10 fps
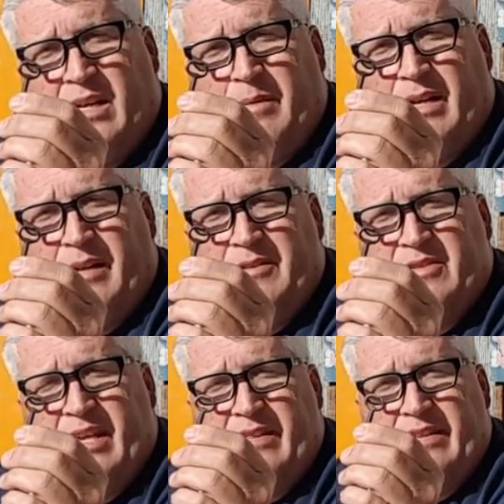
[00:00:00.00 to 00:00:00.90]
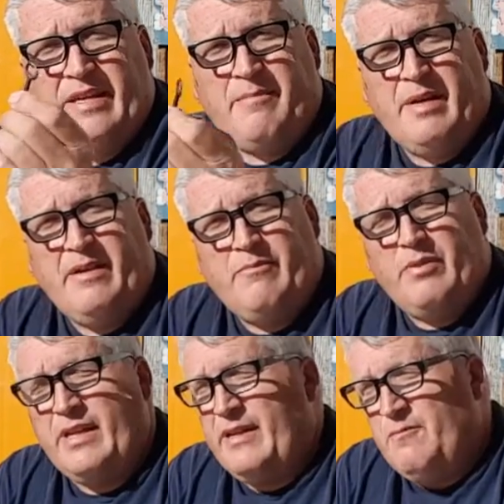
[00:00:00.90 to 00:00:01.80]
I mean, I'm not saying that they made
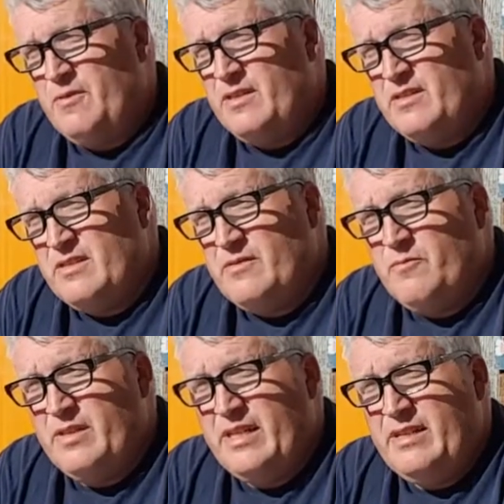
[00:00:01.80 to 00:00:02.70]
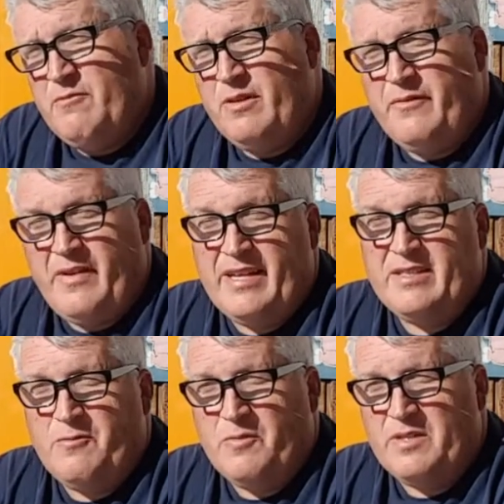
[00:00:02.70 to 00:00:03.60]
plain ones when they did really
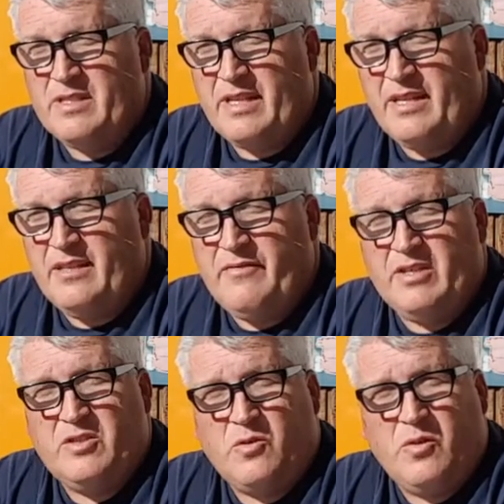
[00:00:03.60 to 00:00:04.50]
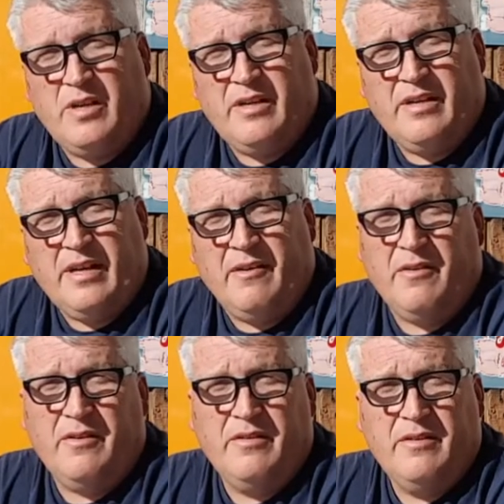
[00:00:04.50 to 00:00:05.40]
fancy ones like in the Victorian
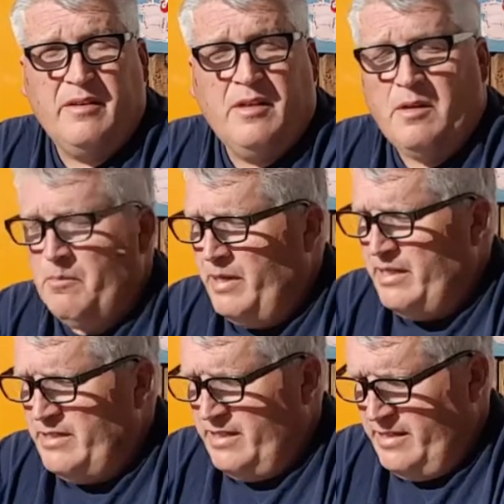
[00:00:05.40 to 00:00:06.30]
era, but